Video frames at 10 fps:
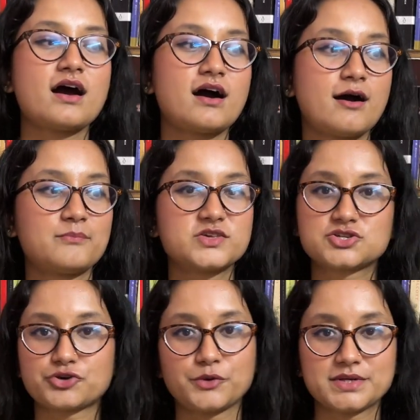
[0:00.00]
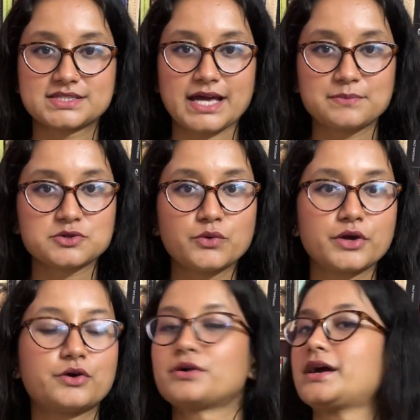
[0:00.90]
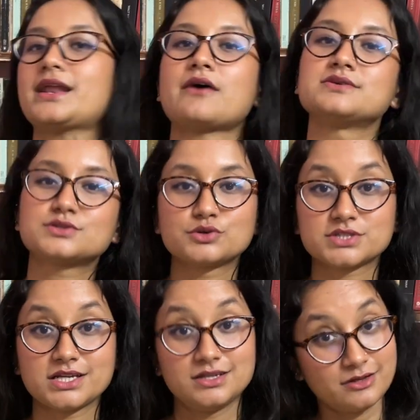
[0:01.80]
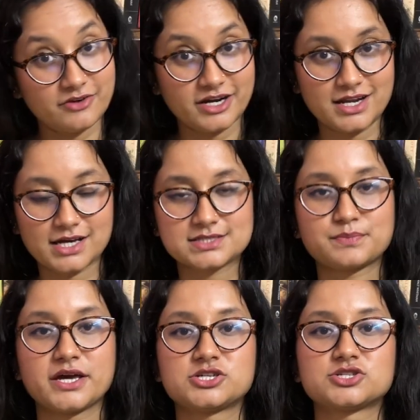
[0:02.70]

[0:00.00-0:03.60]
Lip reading: the story was kept going on, and I was hooked until the very last page.